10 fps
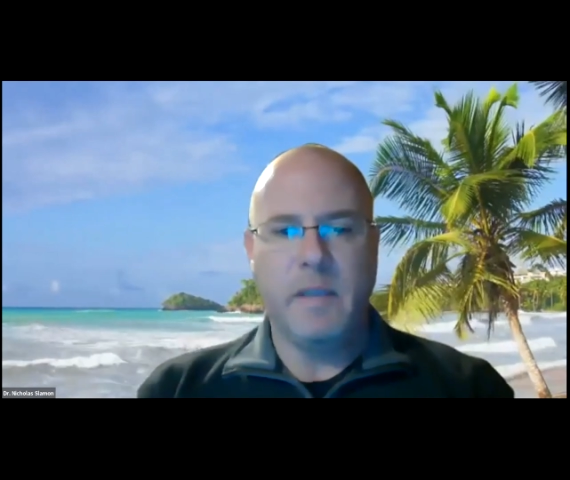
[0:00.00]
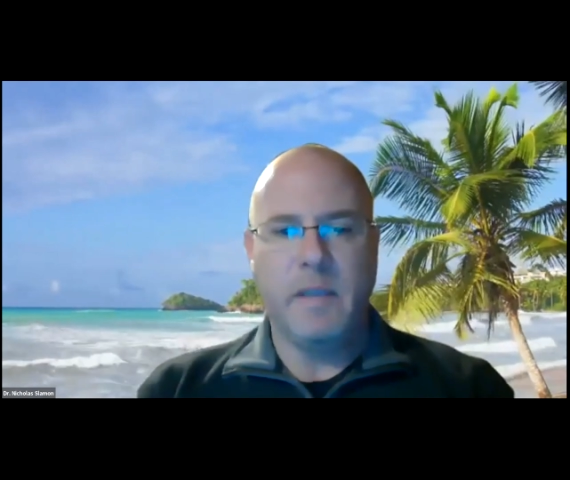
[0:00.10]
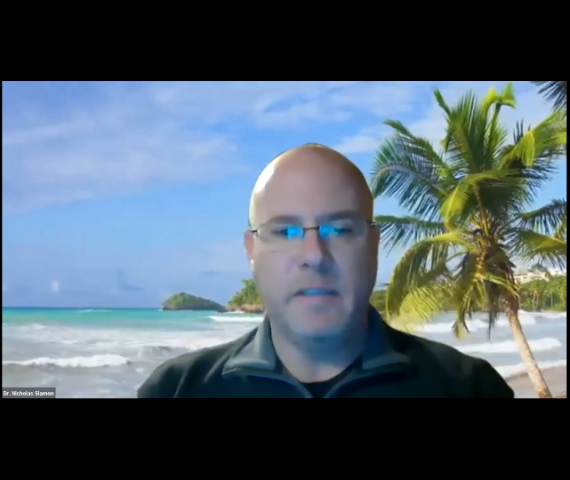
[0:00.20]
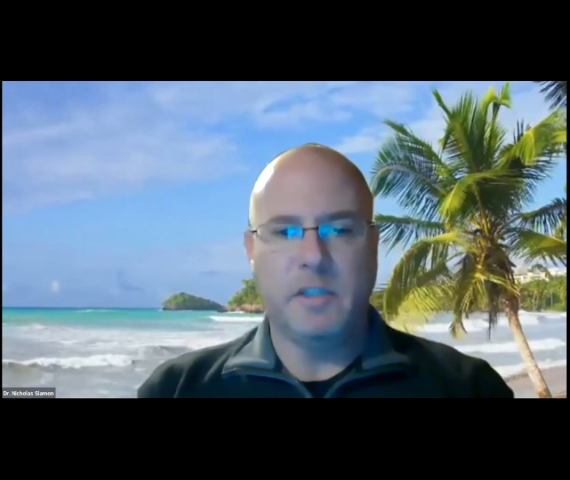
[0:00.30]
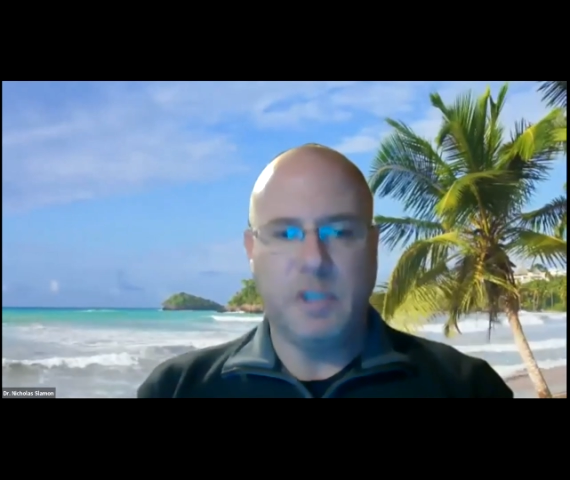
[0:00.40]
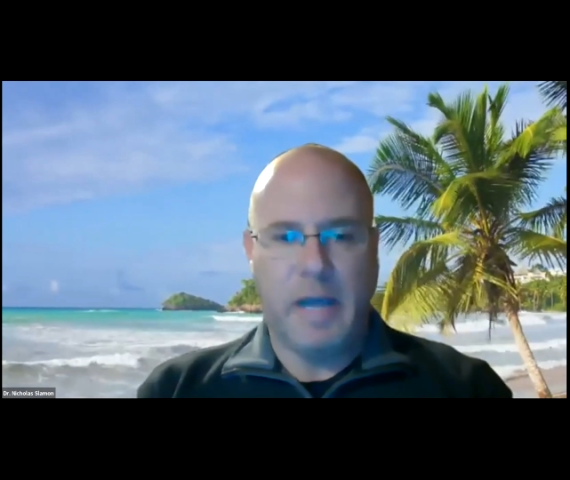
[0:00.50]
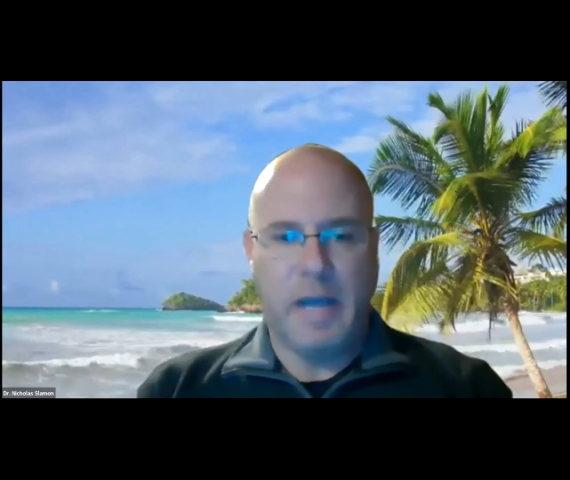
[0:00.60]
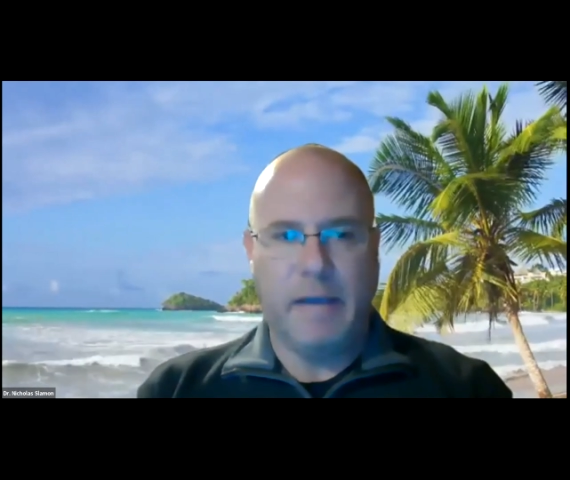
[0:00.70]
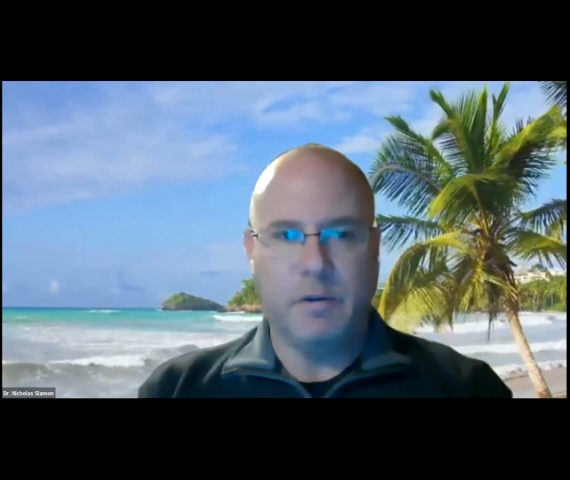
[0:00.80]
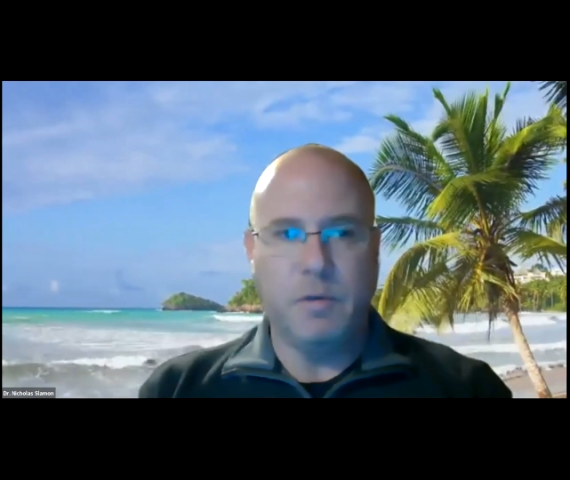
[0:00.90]
is a
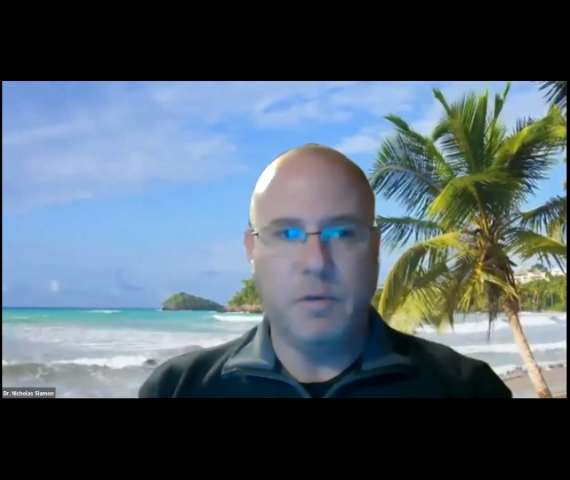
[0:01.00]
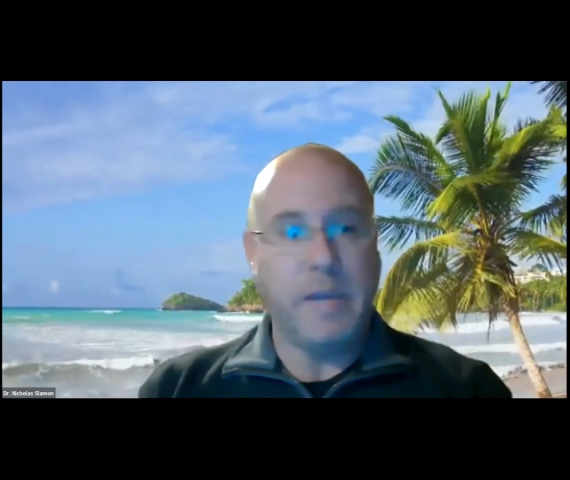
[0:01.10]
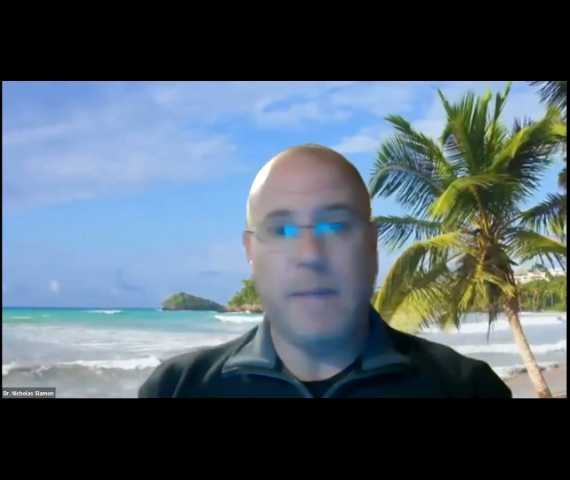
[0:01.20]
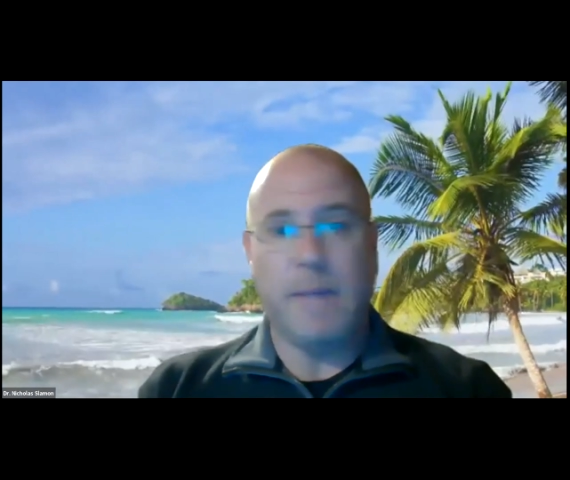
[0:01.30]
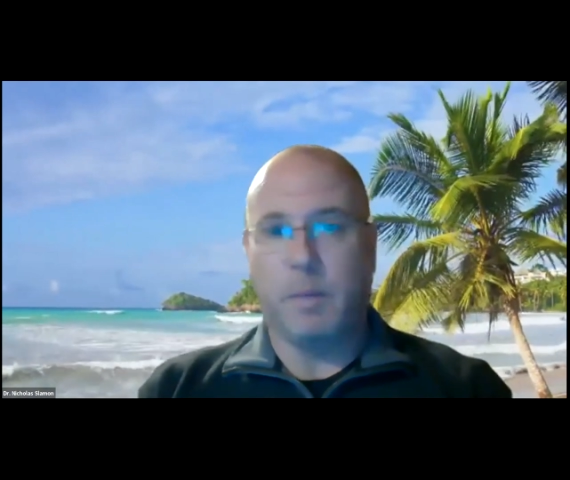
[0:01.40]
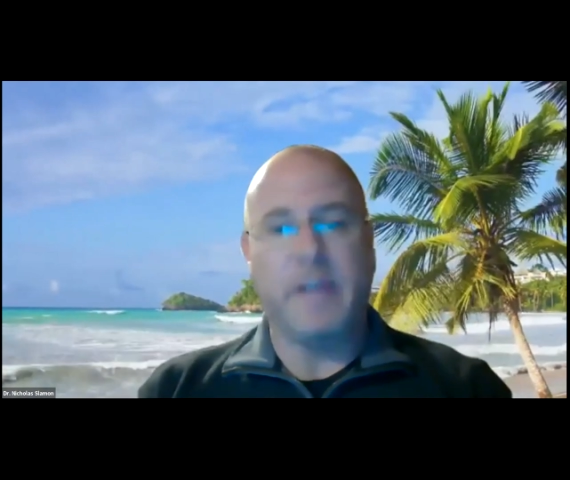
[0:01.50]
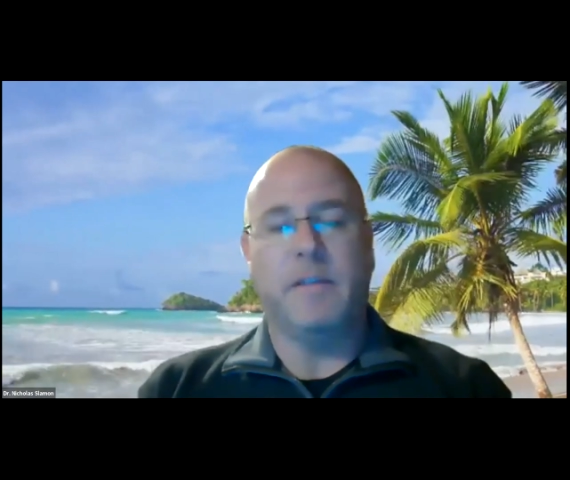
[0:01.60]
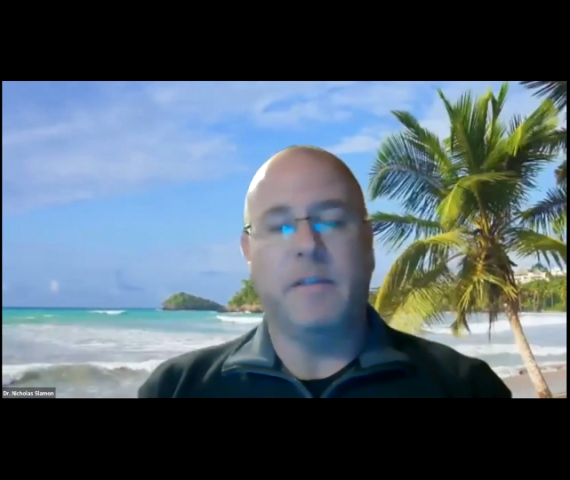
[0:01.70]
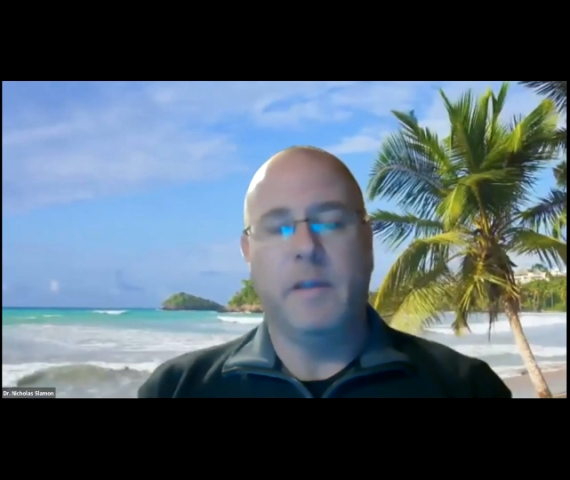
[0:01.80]
child who can't breathe,